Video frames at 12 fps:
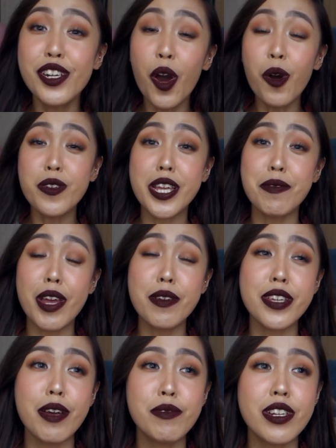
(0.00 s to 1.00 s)
know
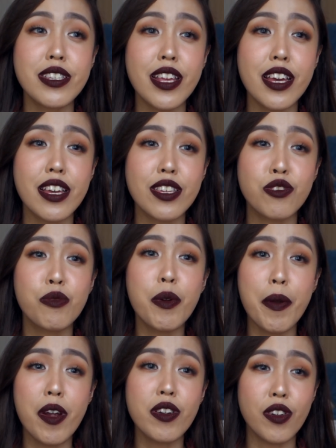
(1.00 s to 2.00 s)
sometimes I'm just like super
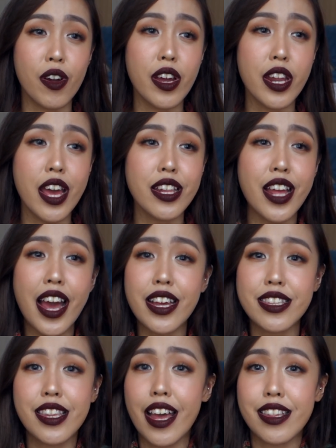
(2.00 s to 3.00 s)
paranoid and
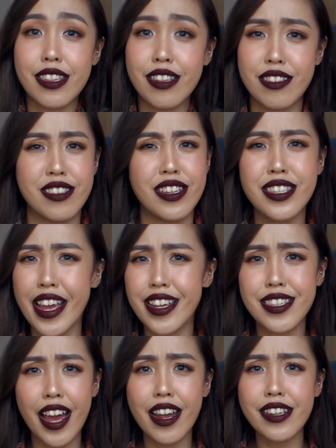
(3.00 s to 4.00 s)
is this
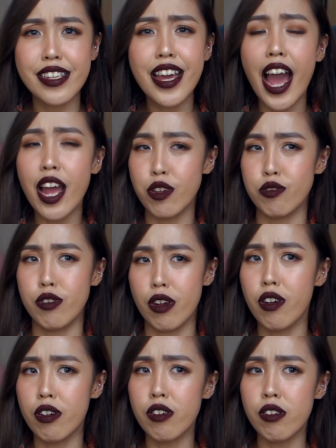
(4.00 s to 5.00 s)
anxiety? I don't
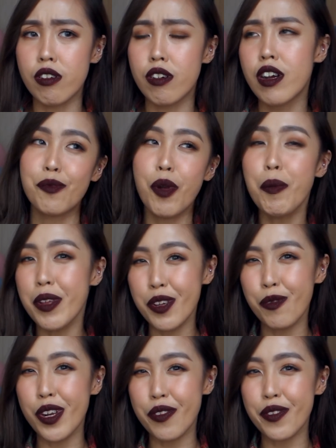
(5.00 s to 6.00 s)
know. Probably
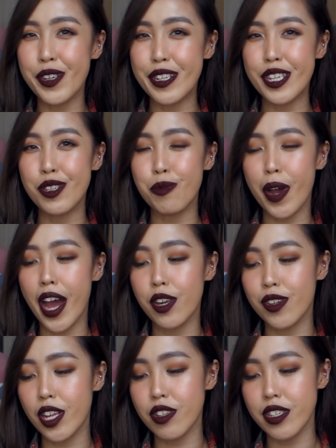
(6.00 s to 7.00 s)
one of the reasons why I don't
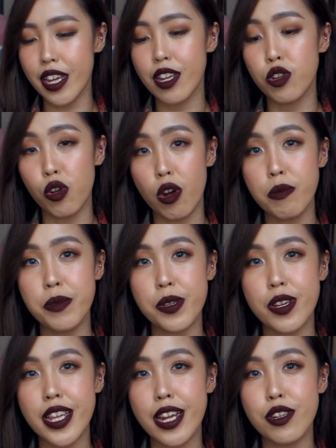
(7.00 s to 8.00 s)
like to stay in dorms
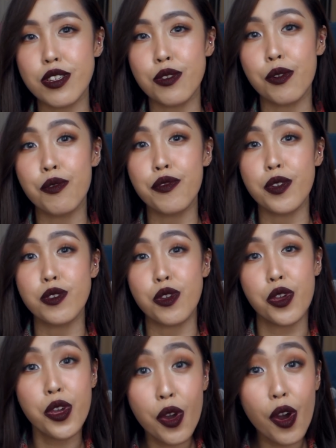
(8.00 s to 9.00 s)
because I just don't feel
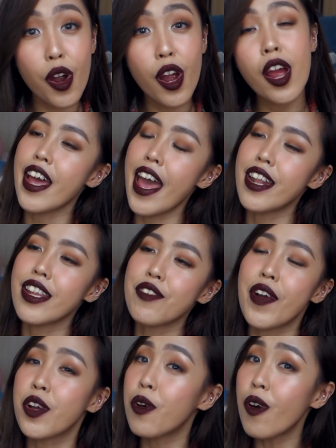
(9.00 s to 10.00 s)
secure, and if
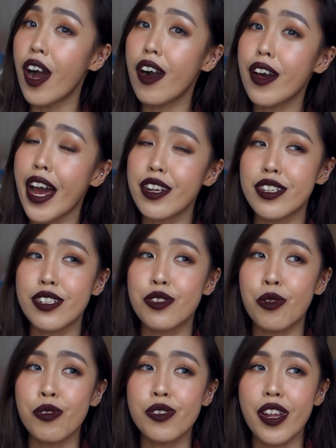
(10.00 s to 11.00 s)
I go out I'm just
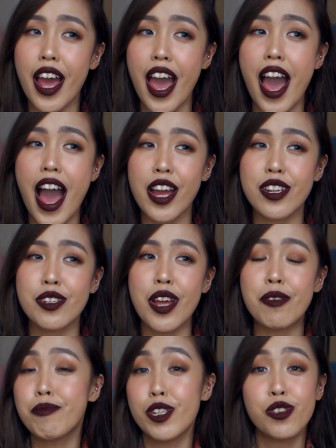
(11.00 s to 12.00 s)

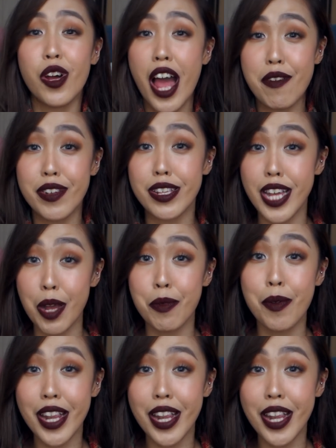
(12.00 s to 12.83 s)
not having a time of my